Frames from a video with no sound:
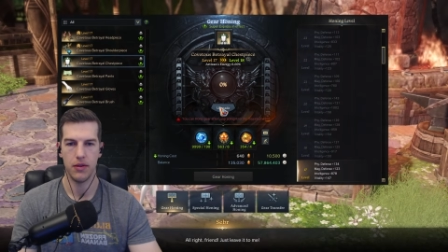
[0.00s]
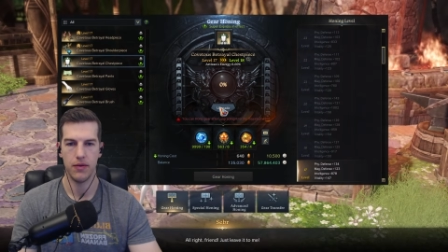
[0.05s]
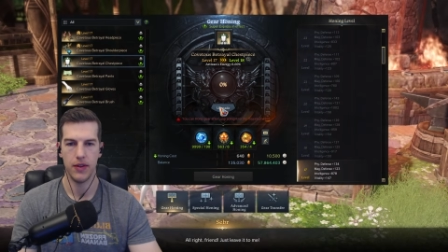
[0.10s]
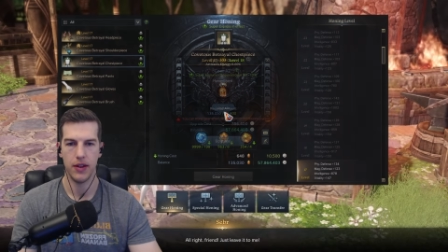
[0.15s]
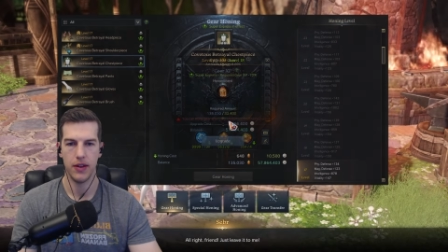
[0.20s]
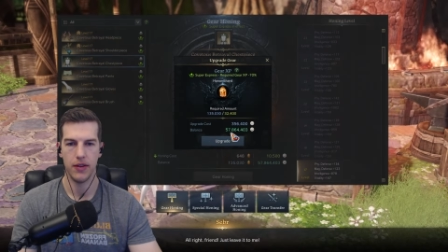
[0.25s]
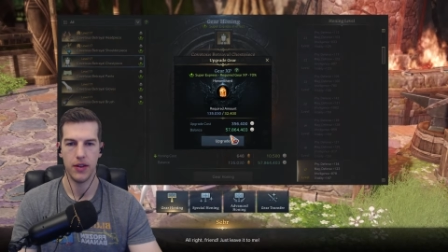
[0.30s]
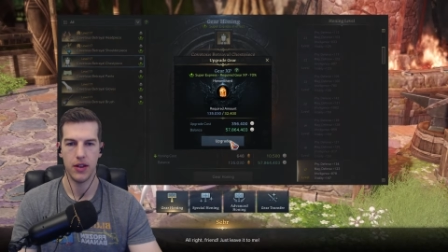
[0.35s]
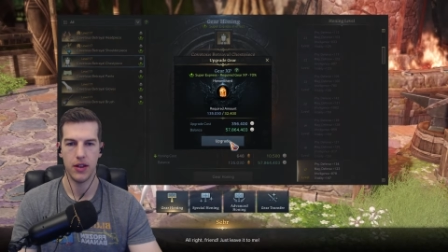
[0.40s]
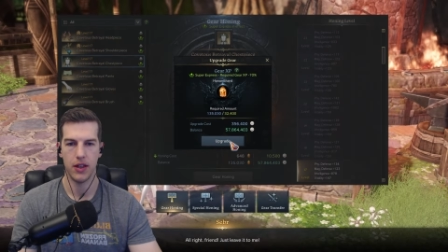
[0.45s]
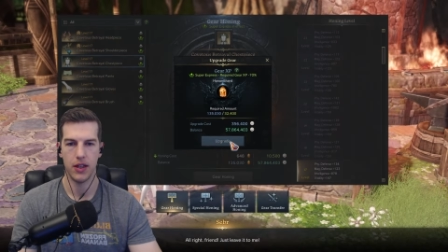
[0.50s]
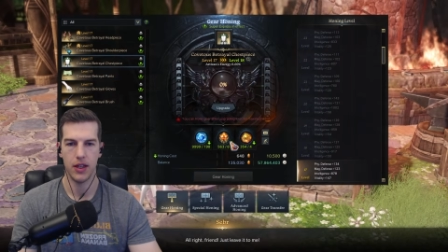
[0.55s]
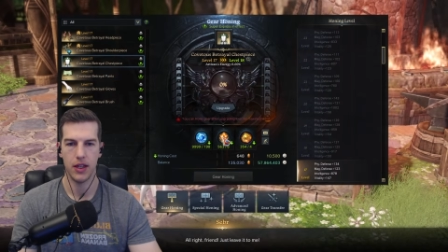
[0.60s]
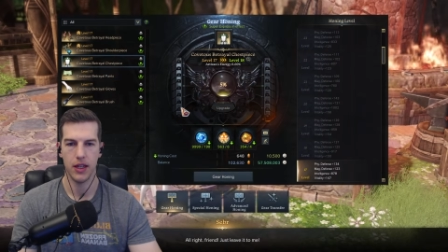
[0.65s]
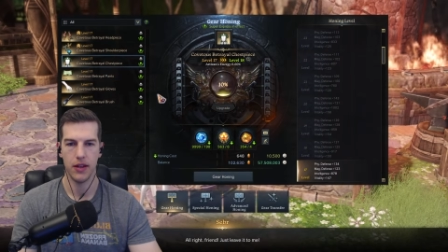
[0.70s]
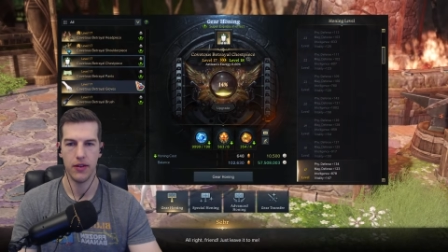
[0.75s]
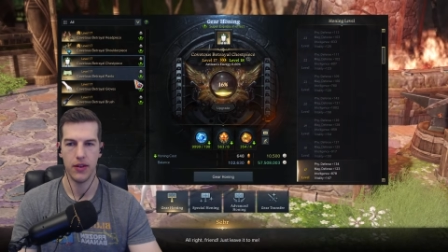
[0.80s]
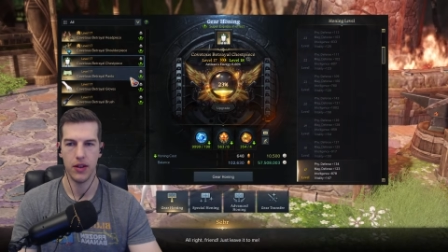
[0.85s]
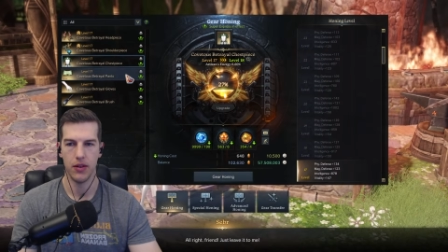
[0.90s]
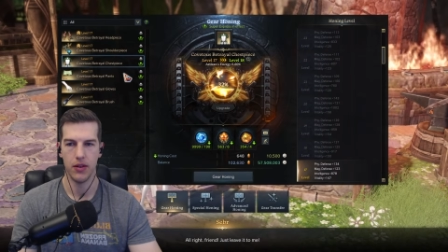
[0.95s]
Maybe they're not
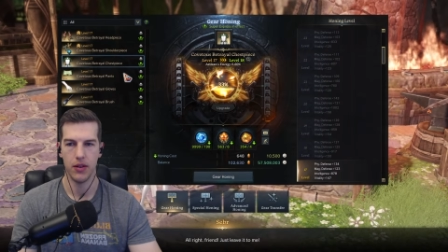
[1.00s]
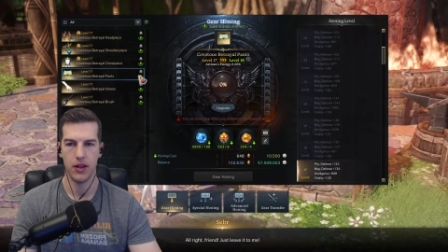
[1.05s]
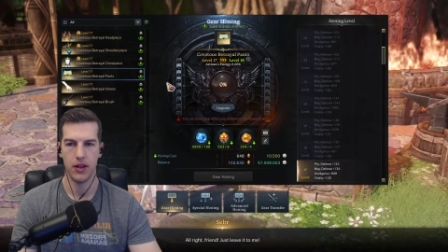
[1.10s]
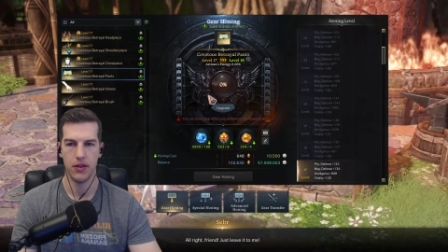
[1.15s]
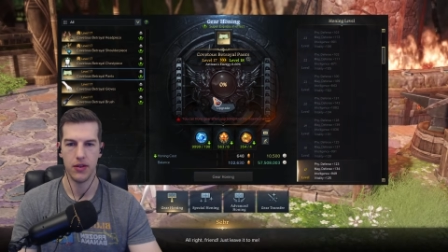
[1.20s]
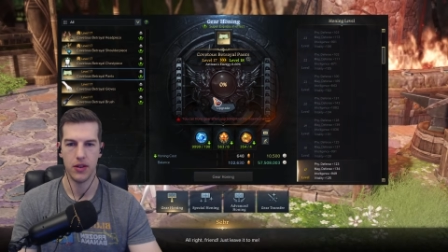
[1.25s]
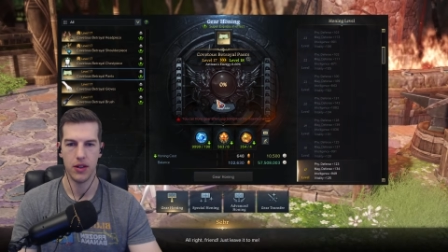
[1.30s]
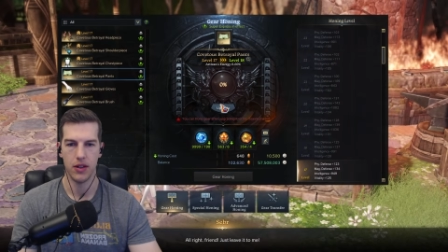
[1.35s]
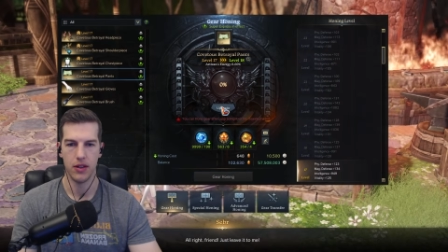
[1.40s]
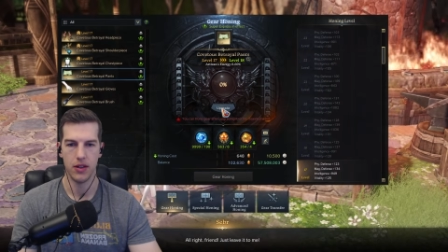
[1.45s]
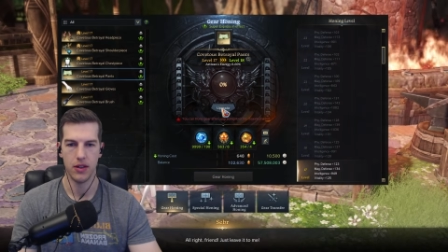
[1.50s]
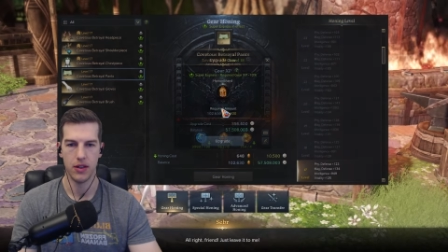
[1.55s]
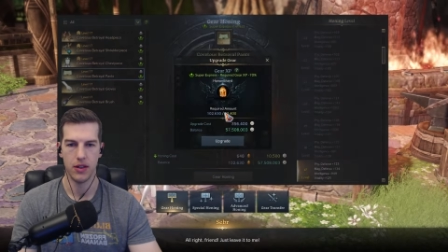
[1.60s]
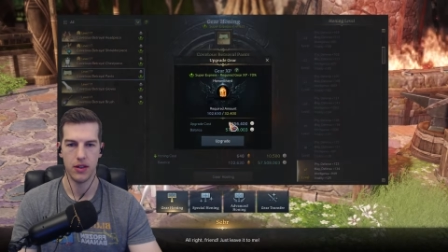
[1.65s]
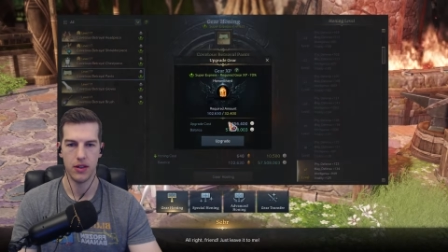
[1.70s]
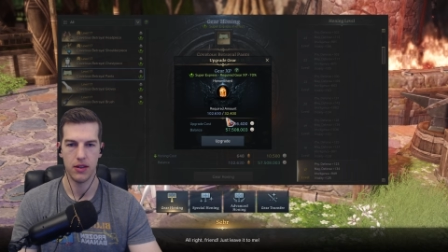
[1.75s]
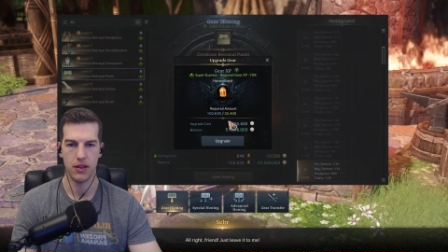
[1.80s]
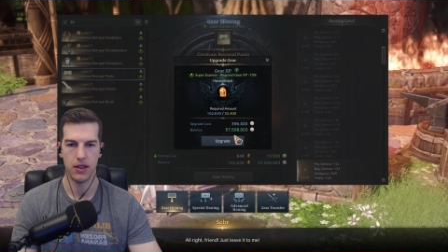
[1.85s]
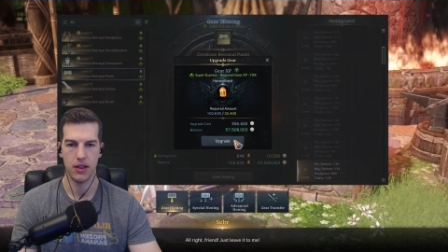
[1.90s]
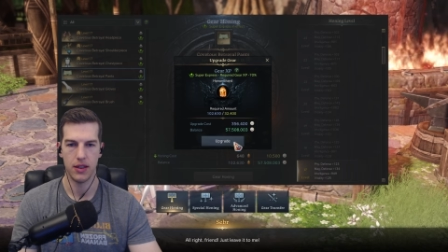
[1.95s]
giving you enough
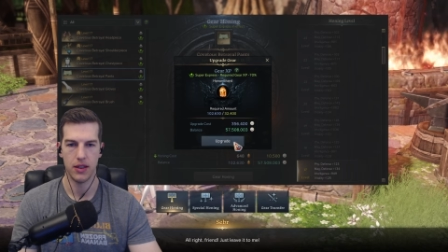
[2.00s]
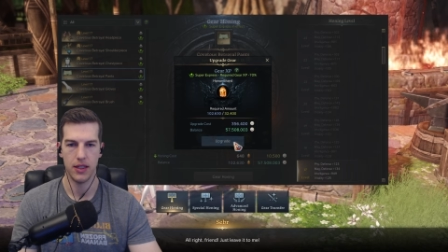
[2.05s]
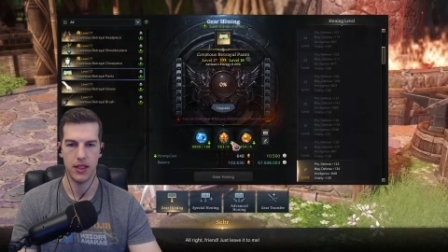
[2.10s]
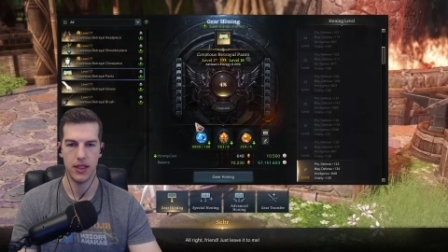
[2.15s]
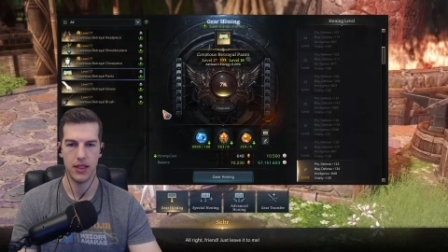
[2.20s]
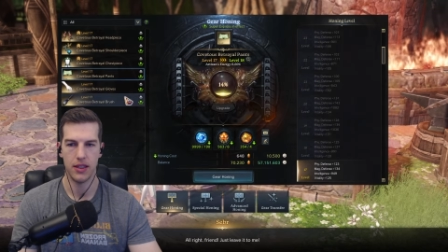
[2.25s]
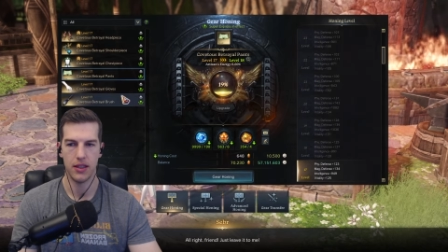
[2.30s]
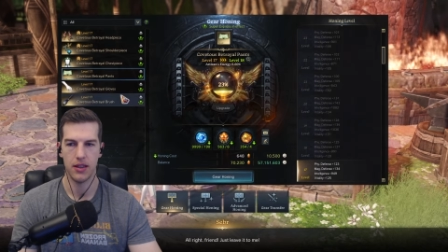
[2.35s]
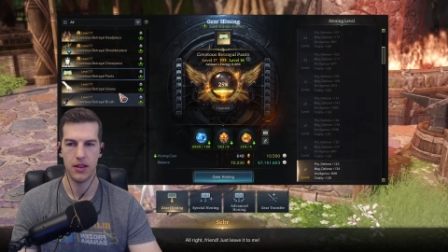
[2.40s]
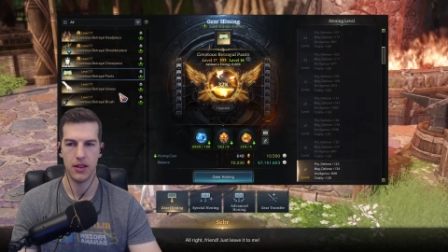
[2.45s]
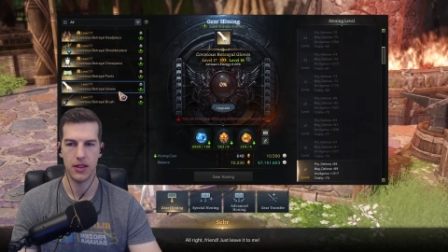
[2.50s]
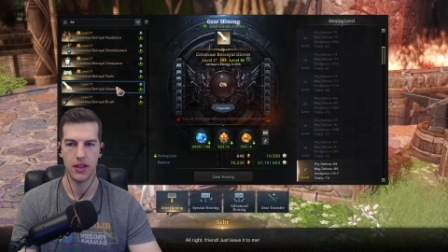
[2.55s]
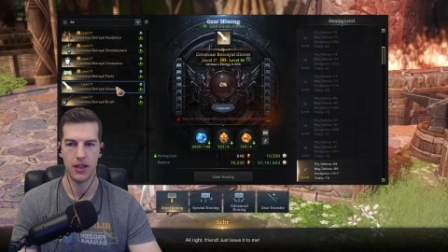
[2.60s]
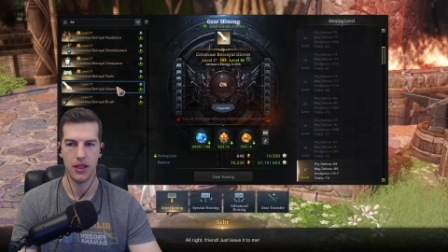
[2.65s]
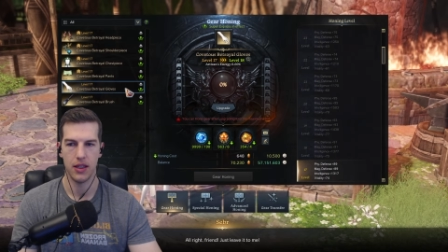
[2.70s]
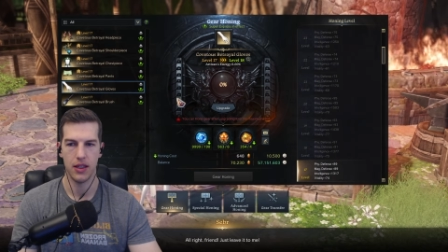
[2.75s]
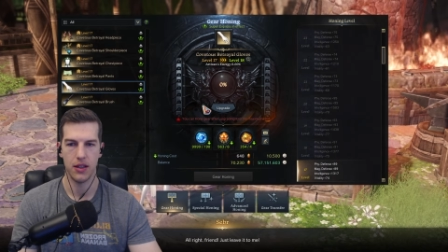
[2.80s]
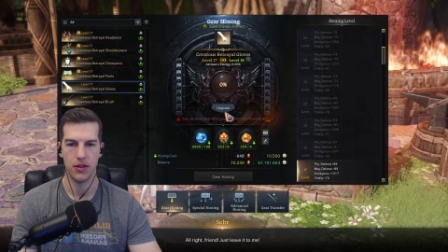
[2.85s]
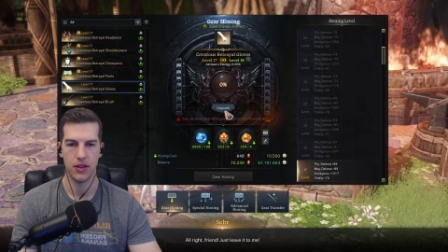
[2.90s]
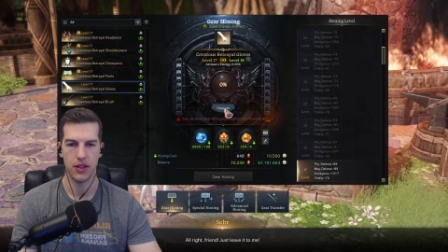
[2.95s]
shards because this looks a
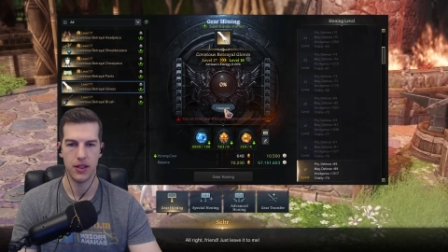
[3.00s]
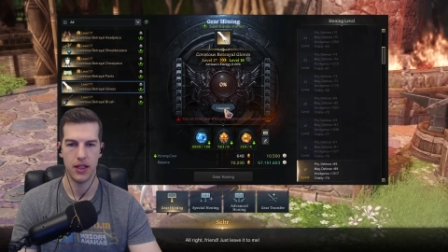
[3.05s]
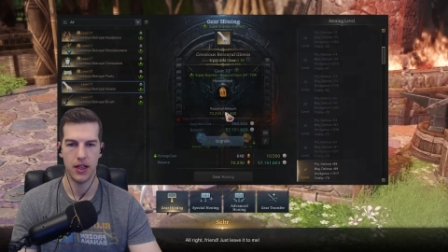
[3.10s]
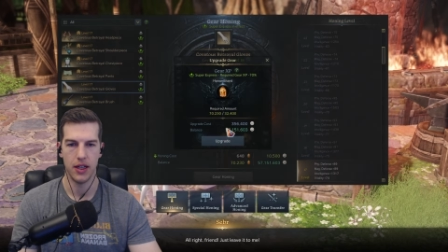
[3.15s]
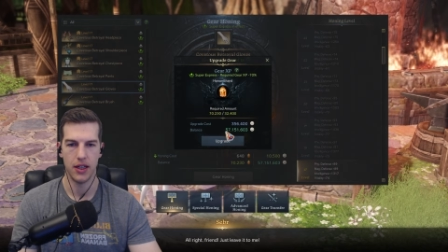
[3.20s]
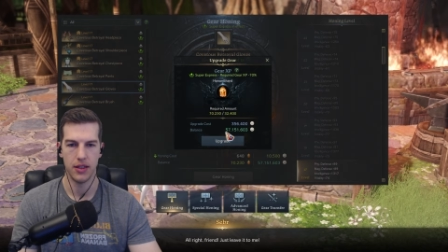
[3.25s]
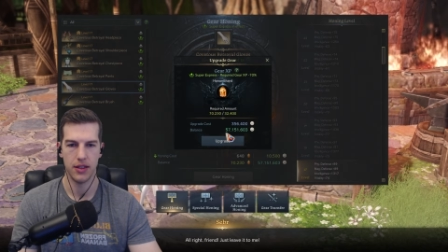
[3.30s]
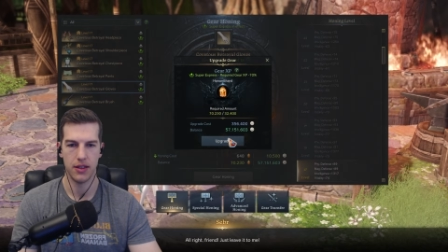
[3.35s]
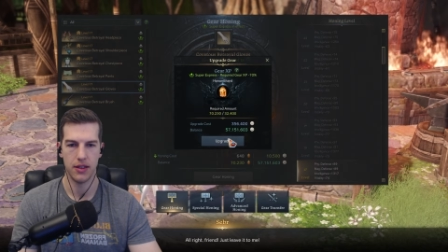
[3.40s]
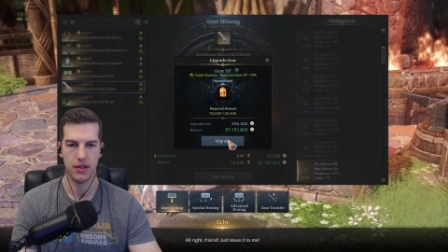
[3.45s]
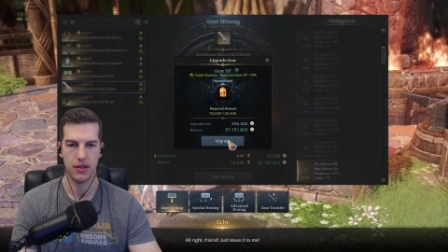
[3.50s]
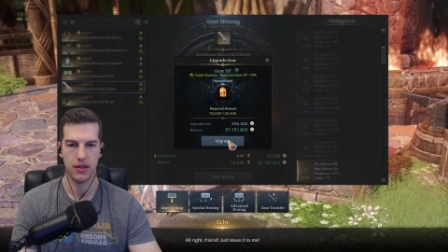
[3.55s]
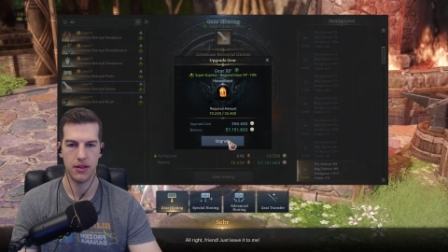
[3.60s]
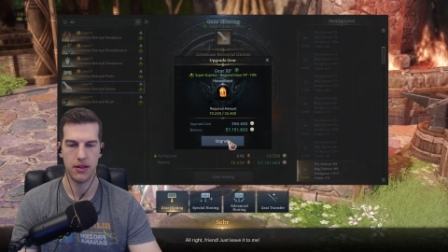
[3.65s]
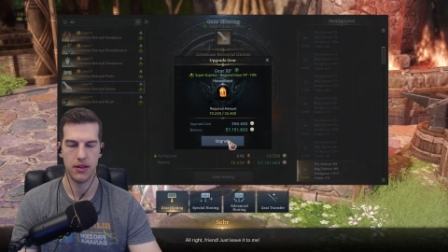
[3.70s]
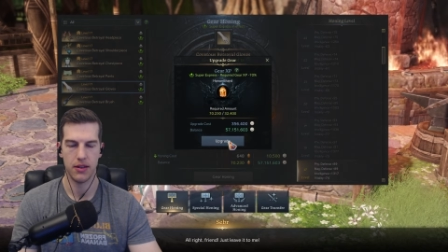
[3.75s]
little sus.